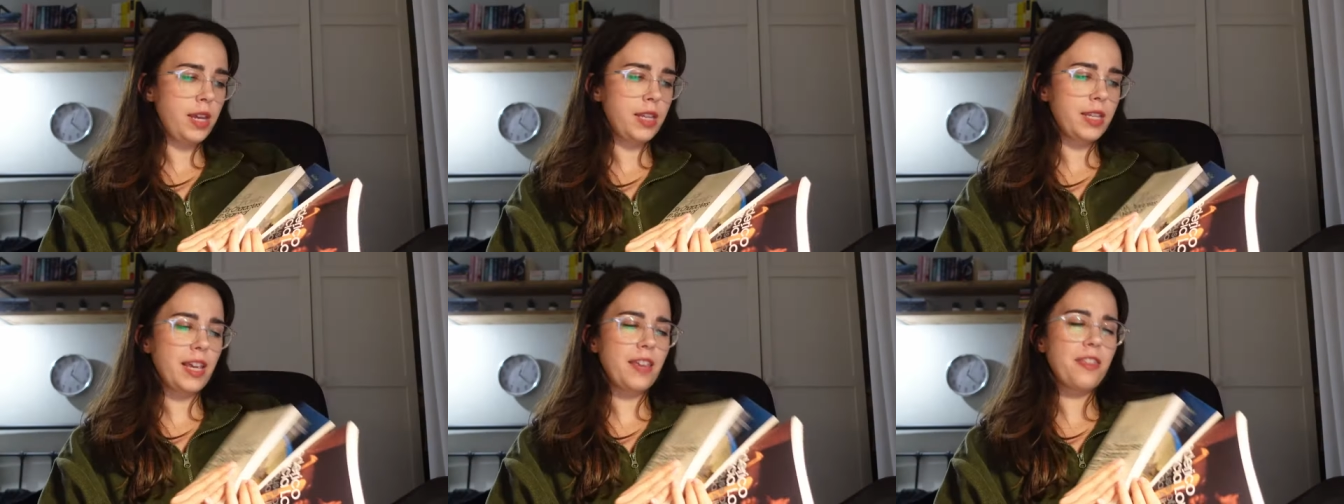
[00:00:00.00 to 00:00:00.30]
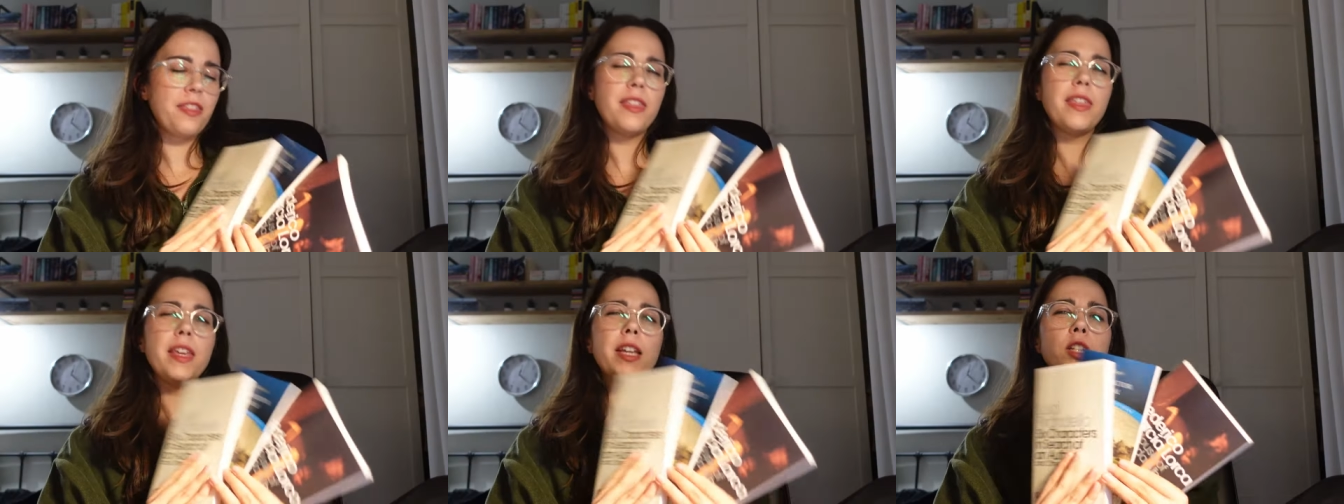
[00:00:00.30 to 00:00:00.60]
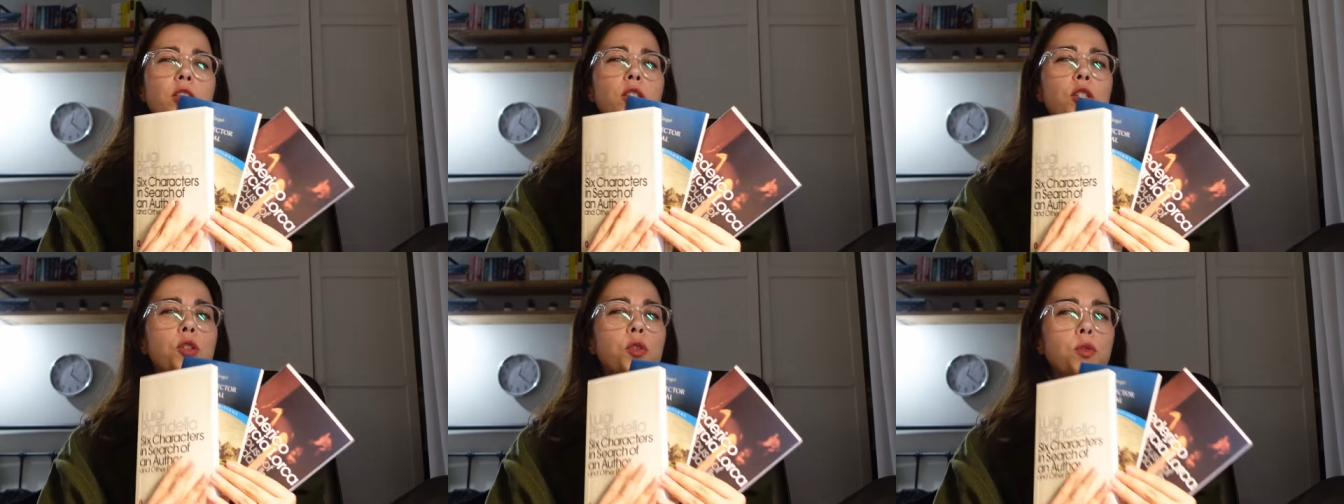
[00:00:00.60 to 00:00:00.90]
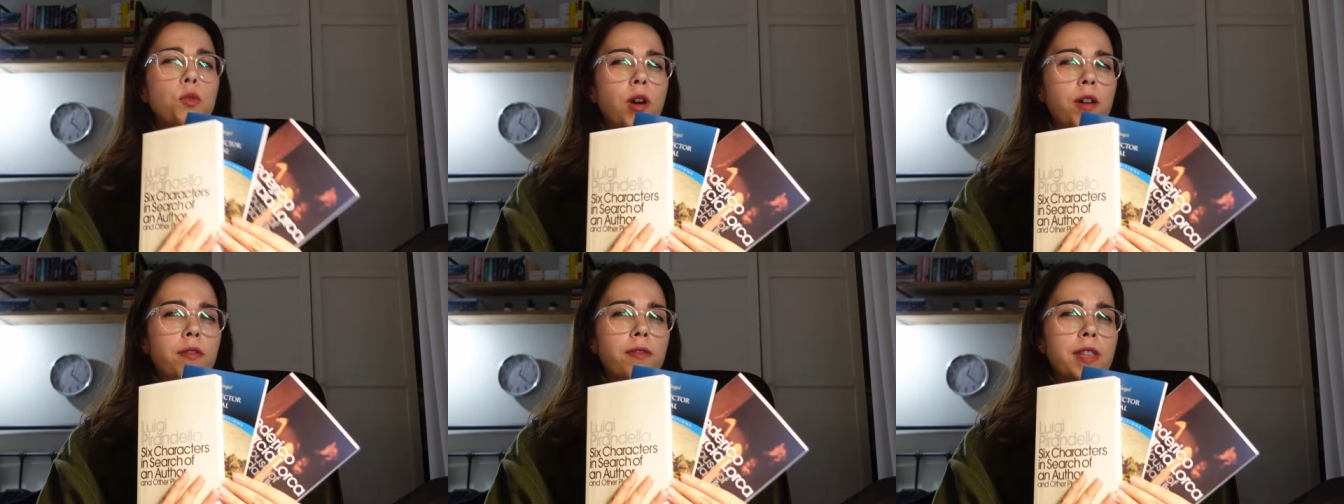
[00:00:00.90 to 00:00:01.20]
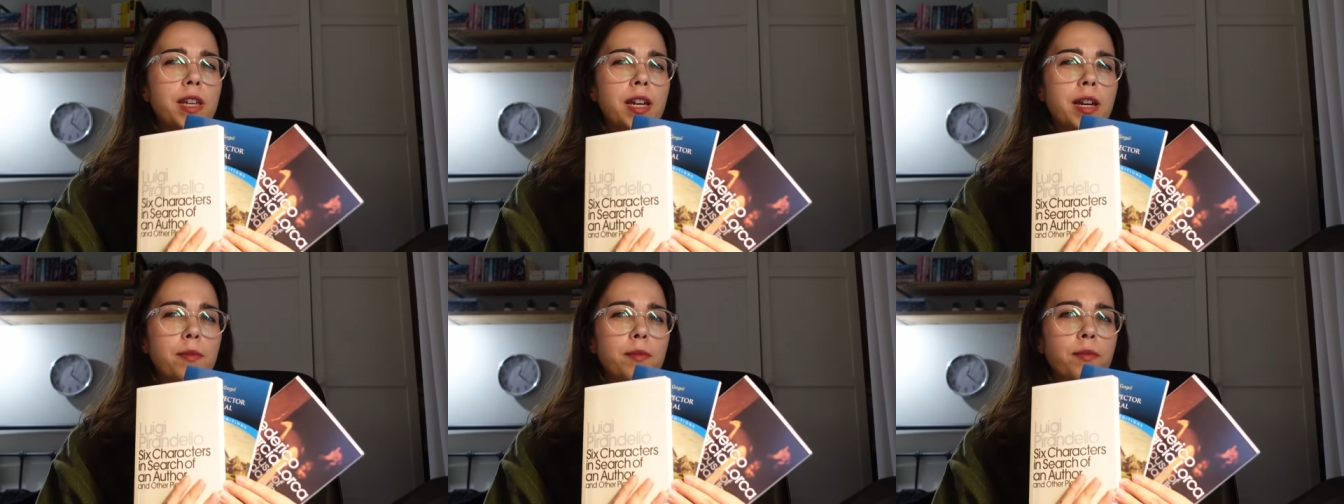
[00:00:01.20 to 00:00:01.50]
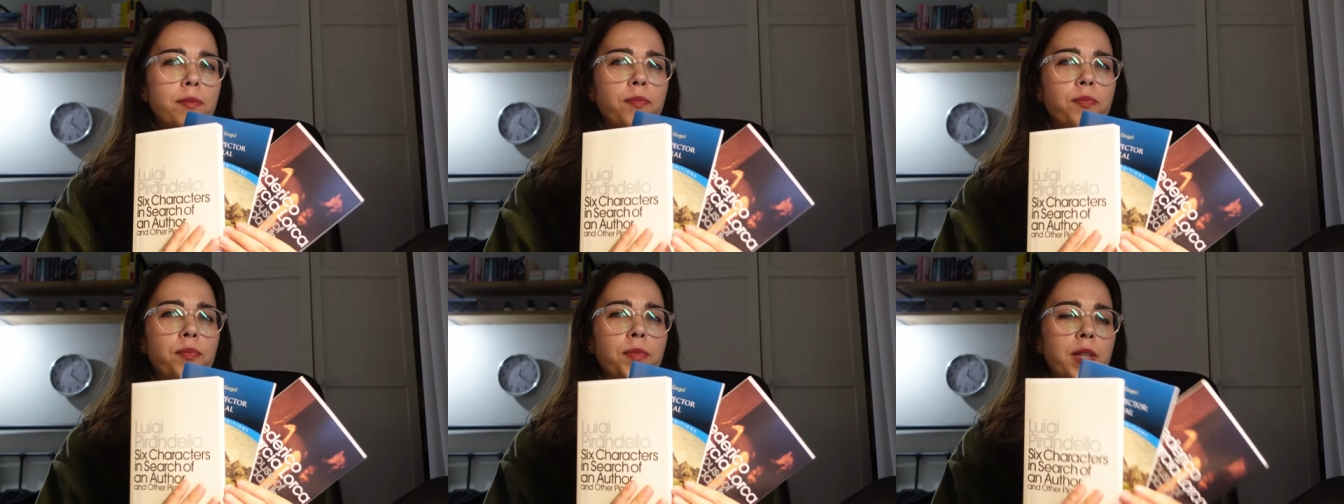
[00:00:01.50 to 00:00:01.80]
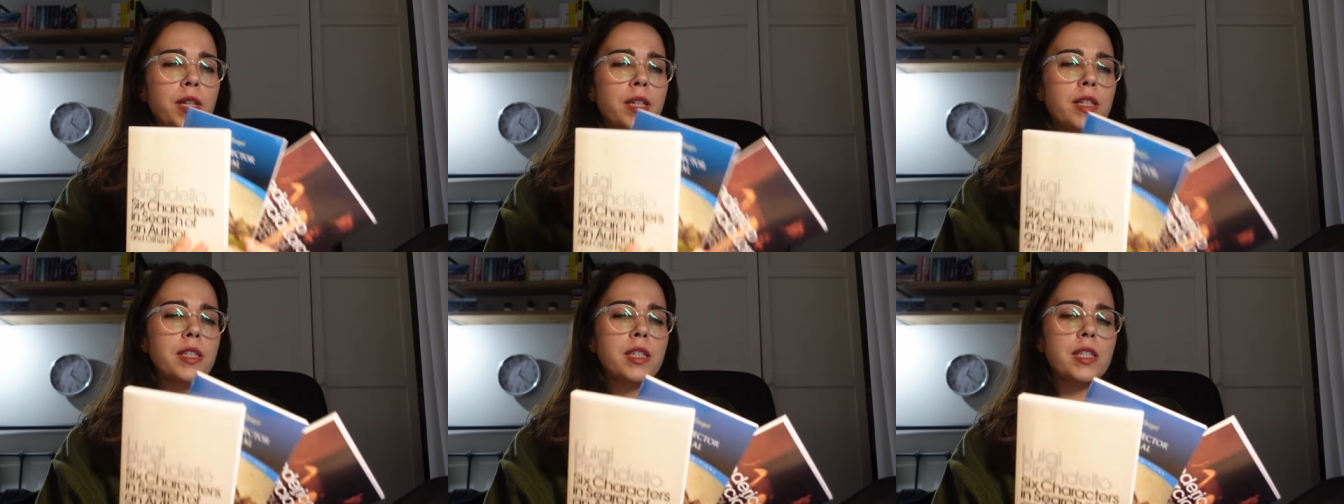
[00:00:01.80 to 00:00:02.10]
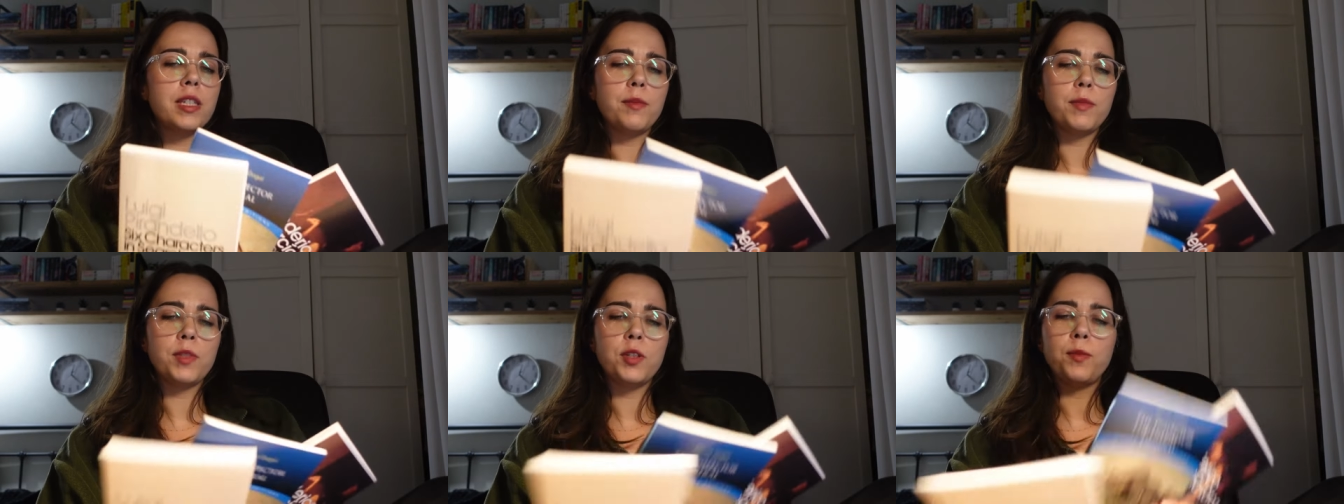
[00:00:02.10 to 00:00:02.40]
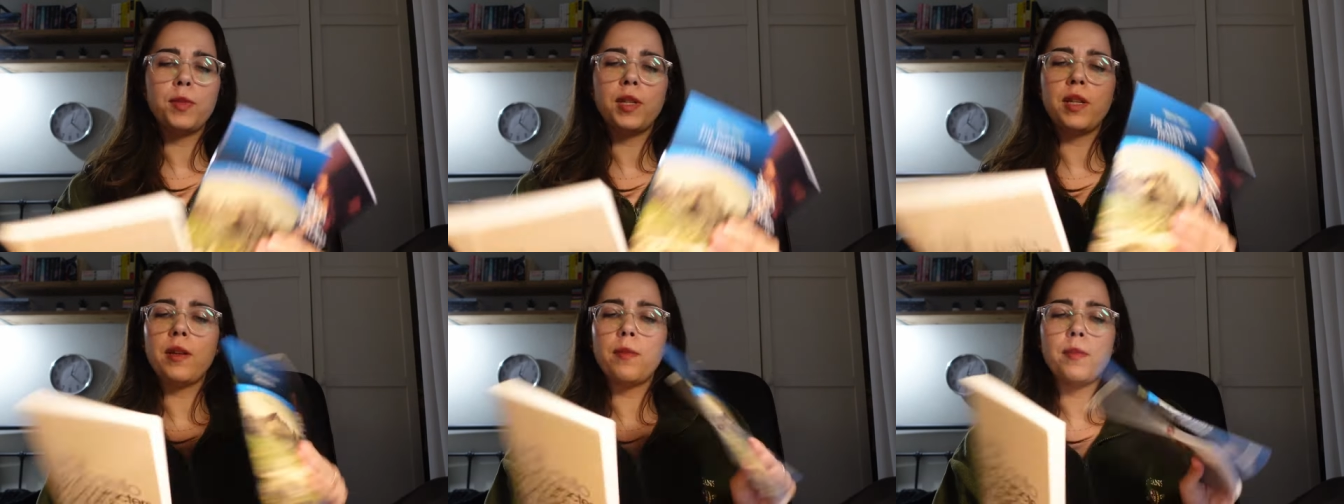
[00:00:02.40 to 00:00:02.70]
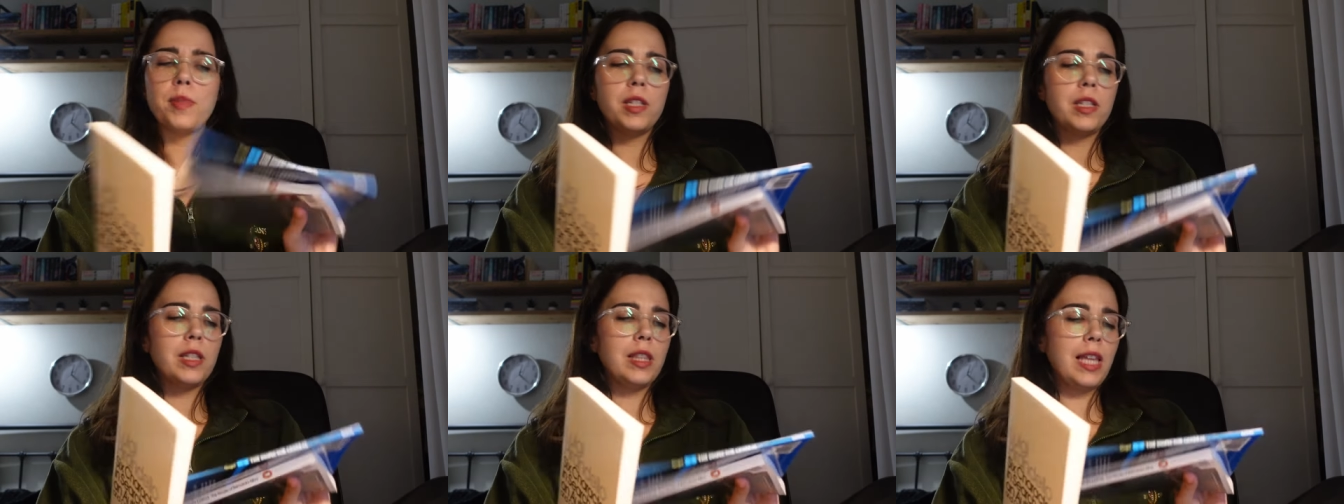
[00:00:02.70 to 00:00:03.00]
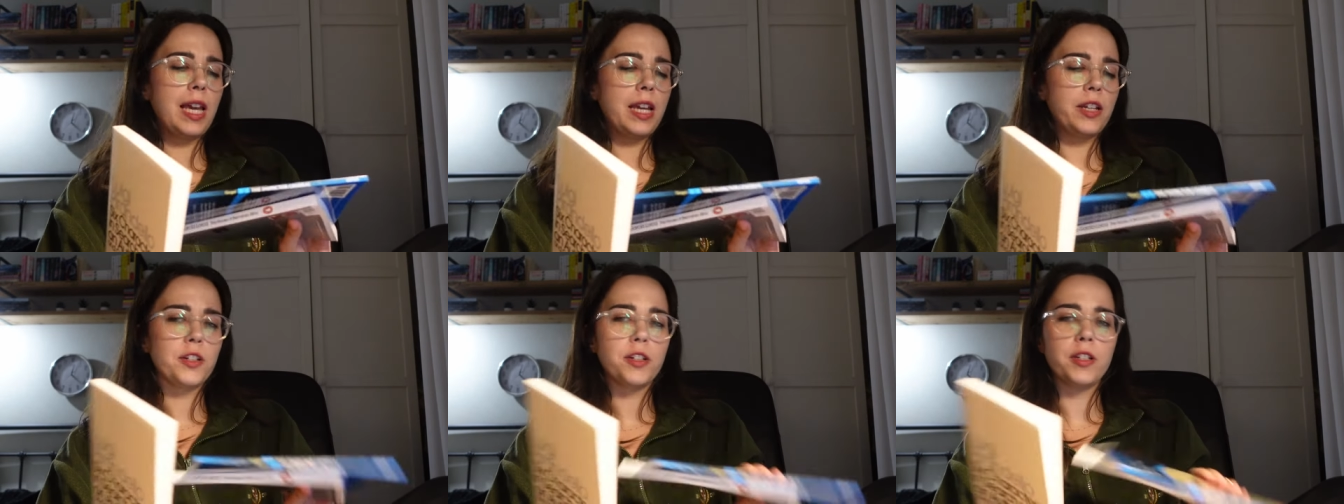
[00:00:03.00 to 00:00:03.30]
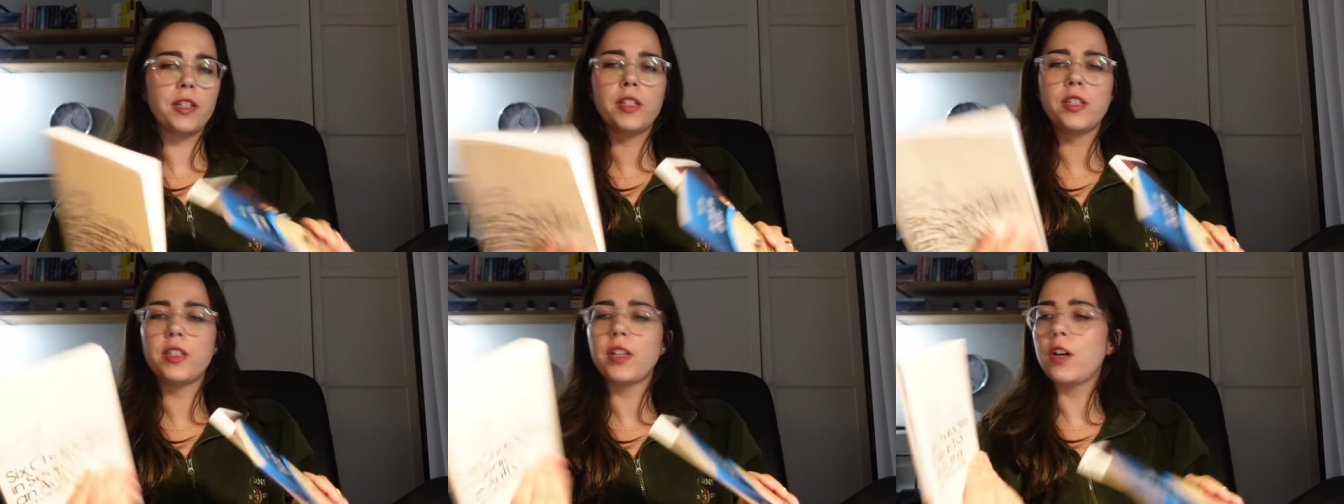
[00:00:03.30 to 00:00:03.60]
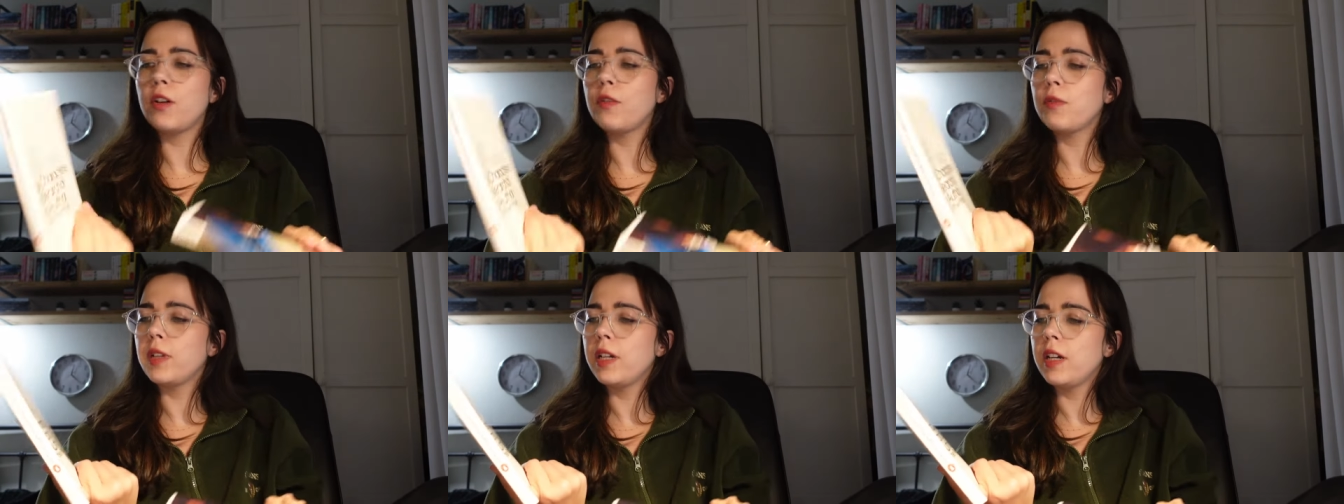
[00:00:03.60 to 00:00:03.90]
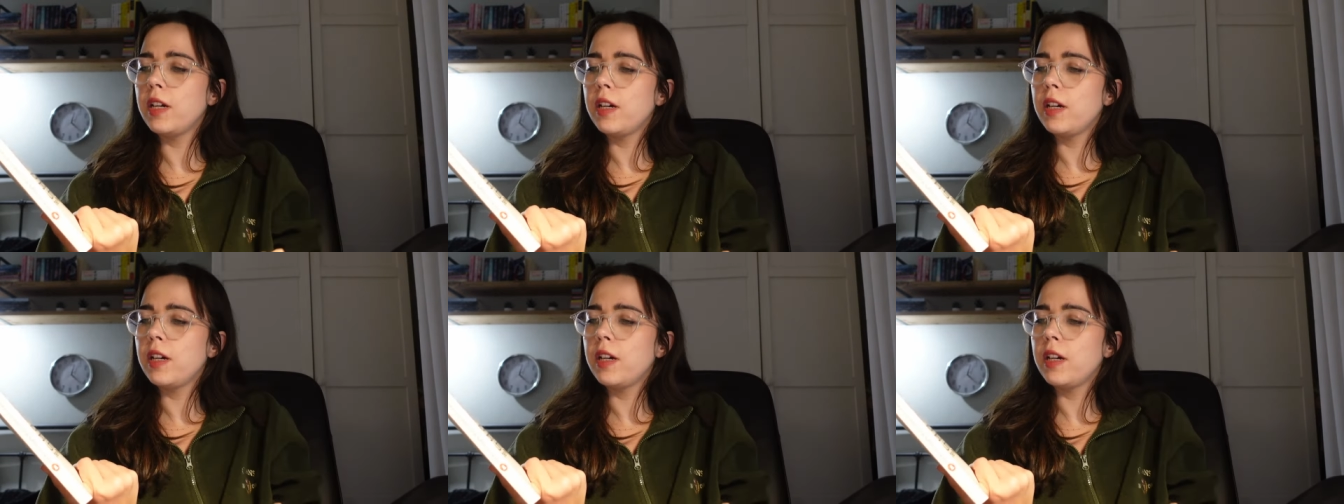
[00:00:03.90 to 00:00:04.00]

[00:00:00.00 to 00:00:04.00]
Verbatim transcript: and I think 2 of them seem to be a bit lighter in tone.